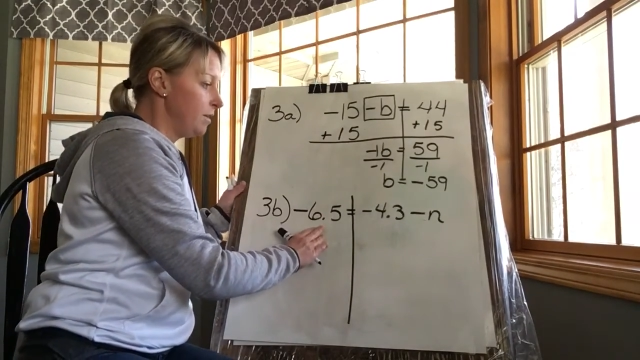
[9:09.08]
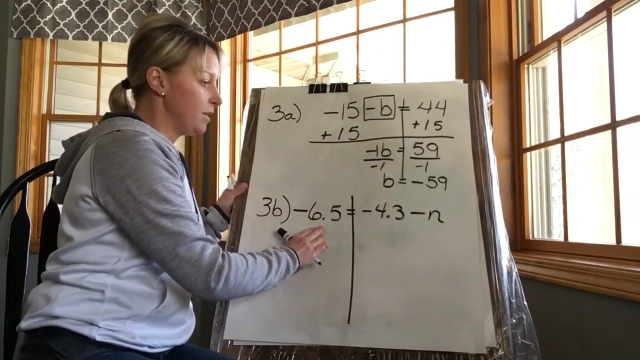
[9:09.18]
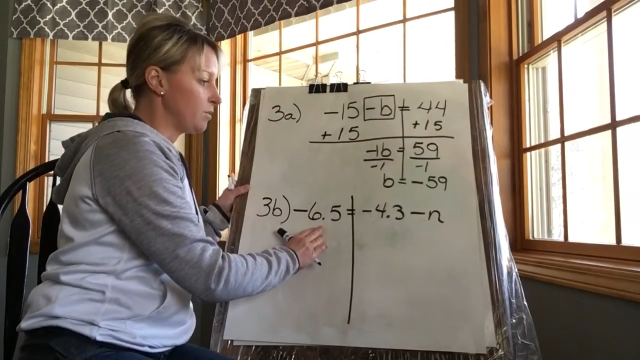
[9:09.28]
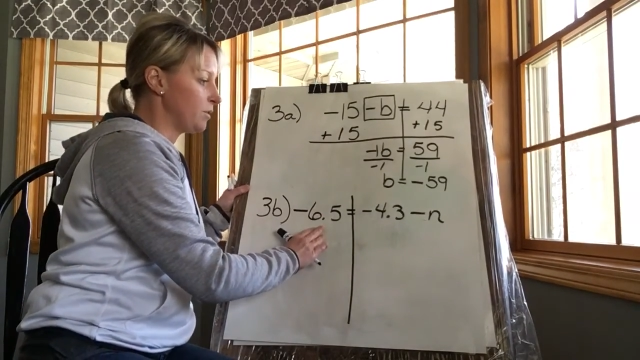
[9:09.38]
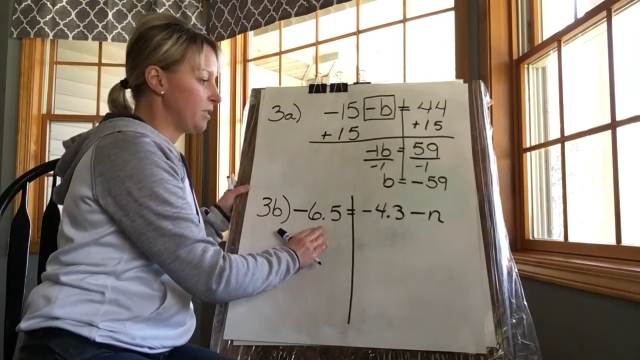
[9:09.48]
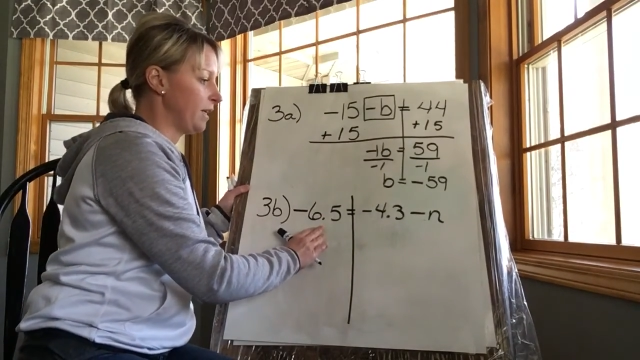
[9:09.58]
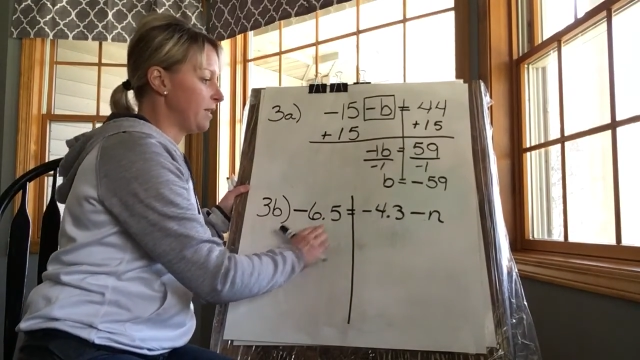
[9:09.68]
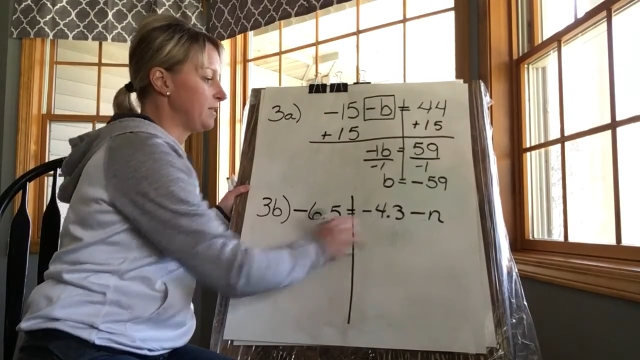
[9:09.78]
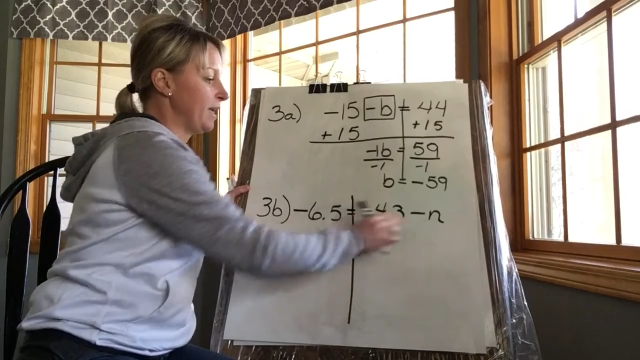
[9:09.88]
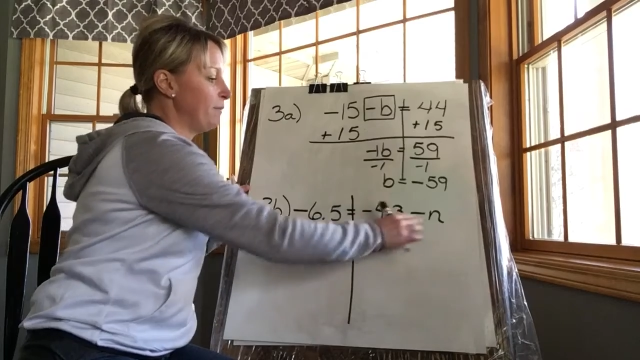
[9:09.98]
This will stay
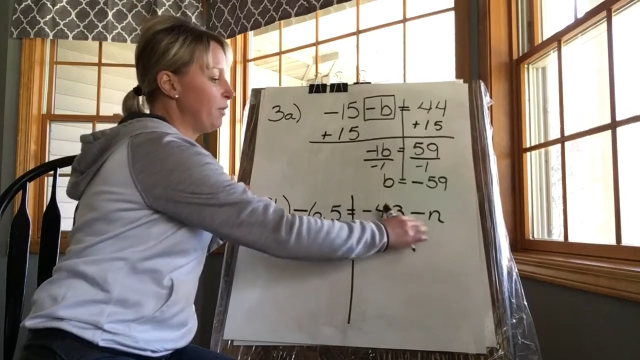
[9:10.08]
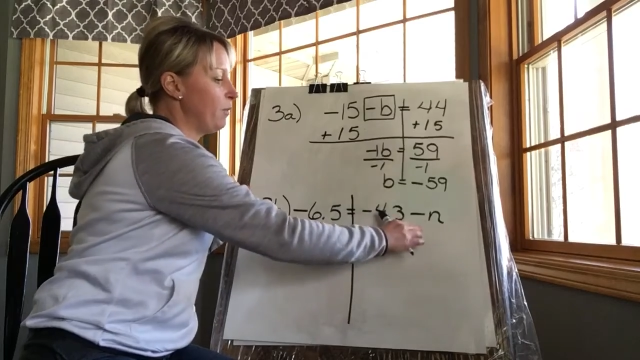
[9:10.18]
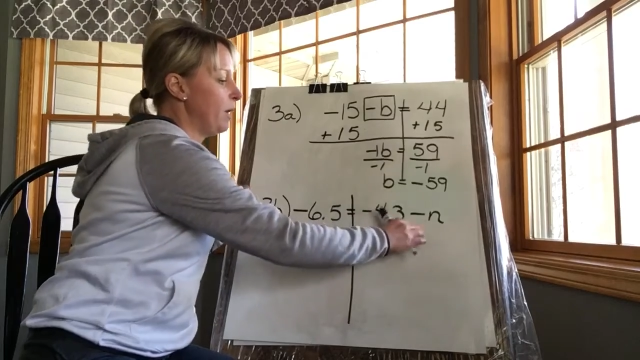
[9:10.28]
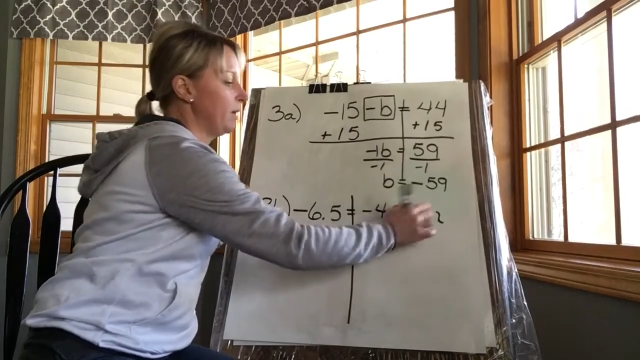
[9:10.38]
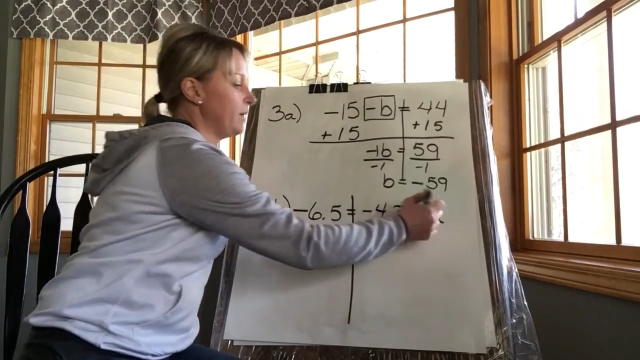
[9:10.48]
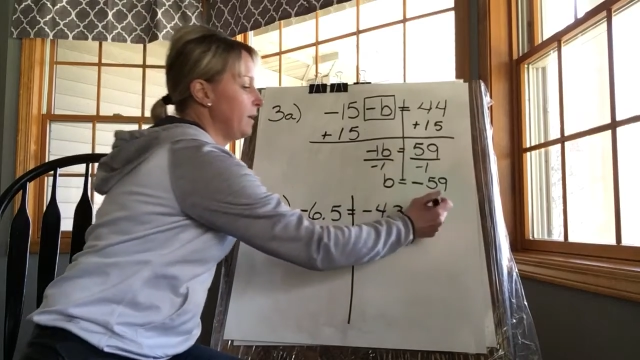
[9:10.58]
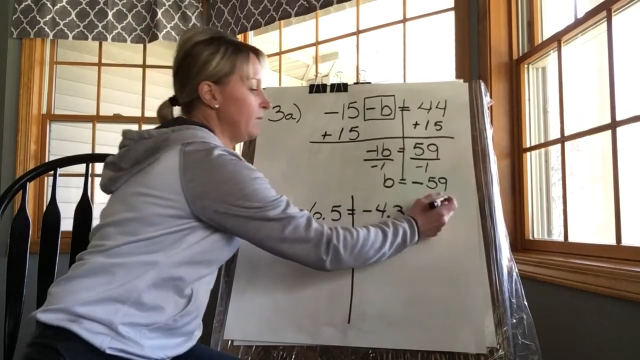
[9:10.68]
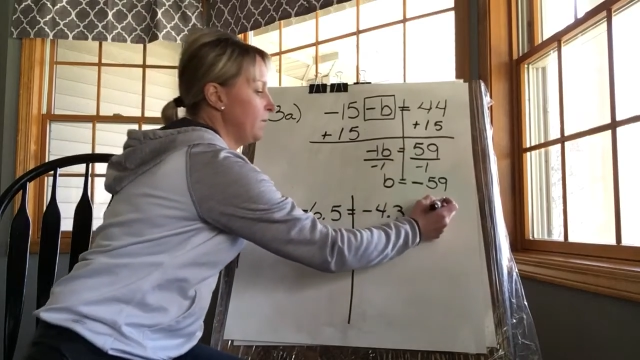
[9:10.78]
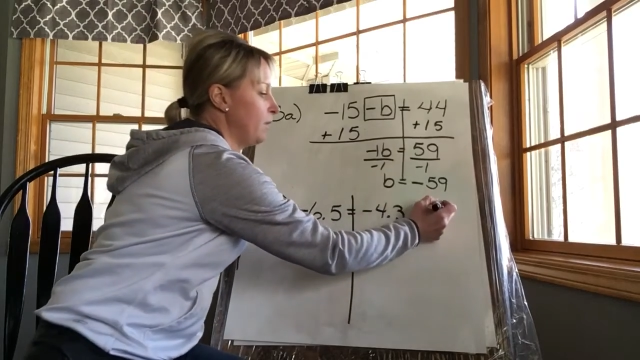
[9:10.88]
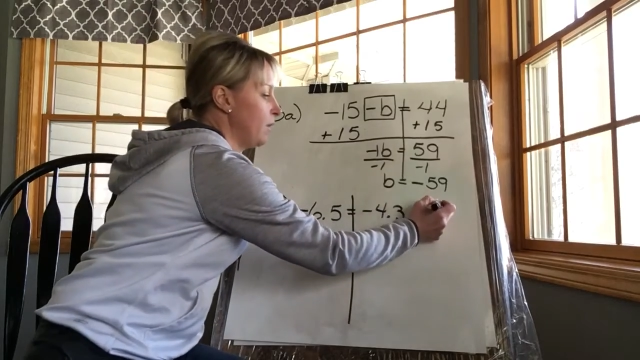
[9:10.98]
the same. We want
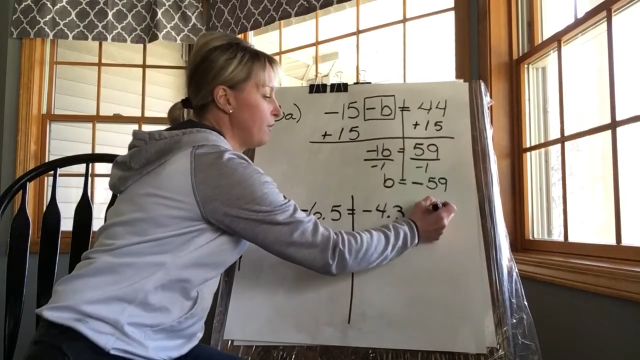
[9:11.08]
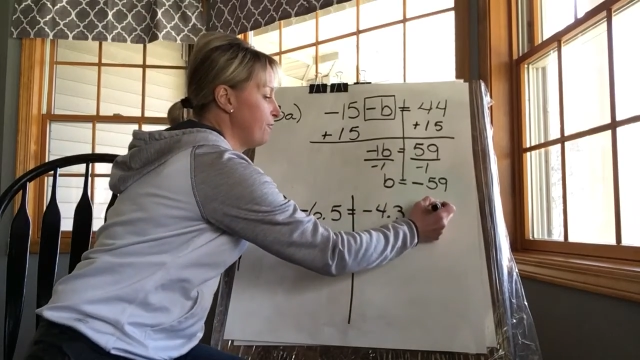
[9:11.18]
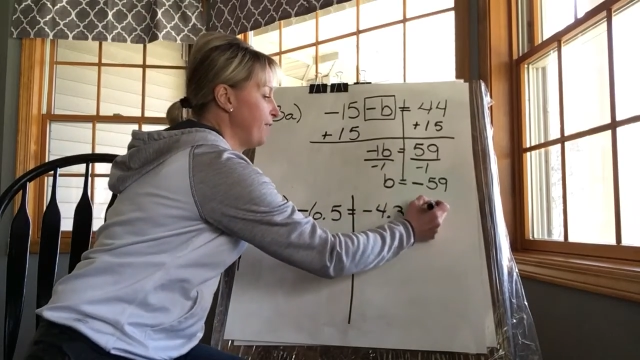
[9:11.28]
our